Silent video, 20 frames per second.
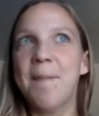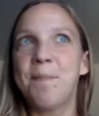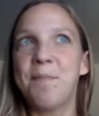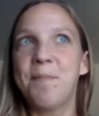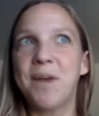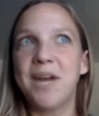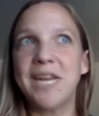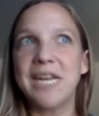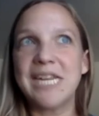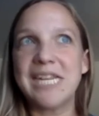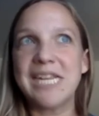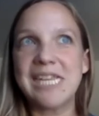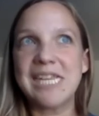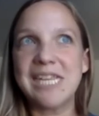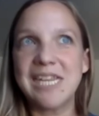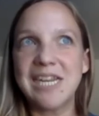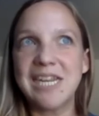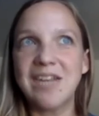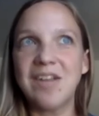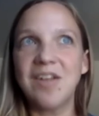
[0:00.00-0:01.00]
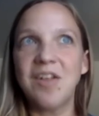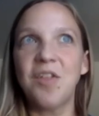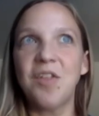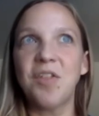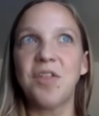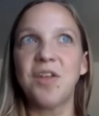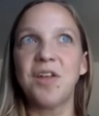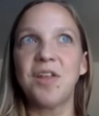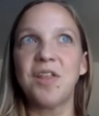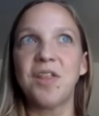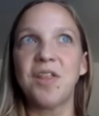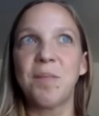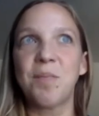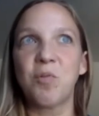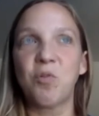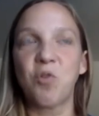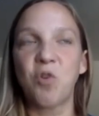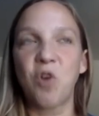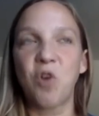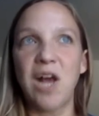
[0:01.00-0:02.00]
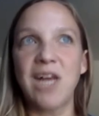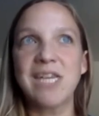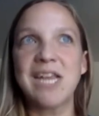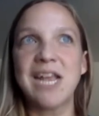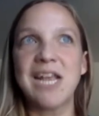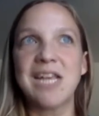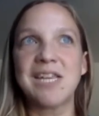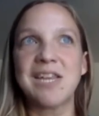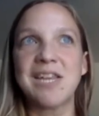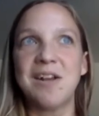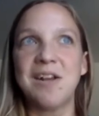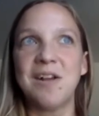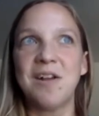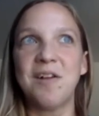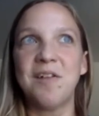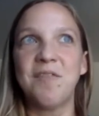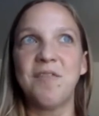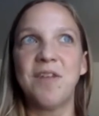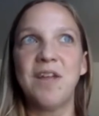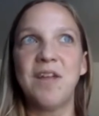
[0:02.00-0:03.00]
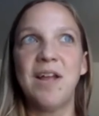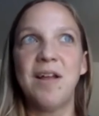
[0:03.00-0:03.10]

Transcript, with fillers: but still the the process of